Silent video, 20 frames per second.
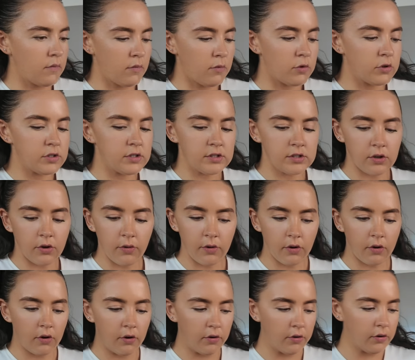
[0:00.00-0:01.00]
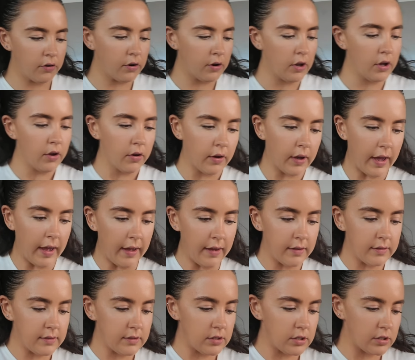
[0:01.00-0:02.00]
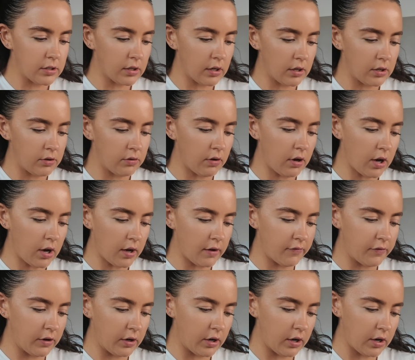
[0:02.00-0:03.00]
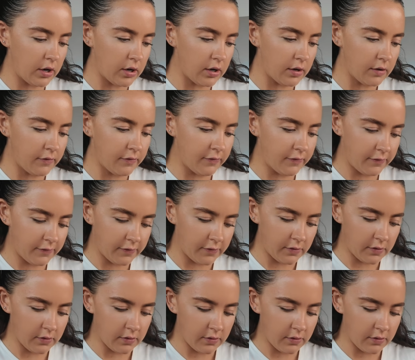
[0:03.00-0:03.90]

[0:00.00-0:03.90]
What is going on? Okay, just going to do half and half.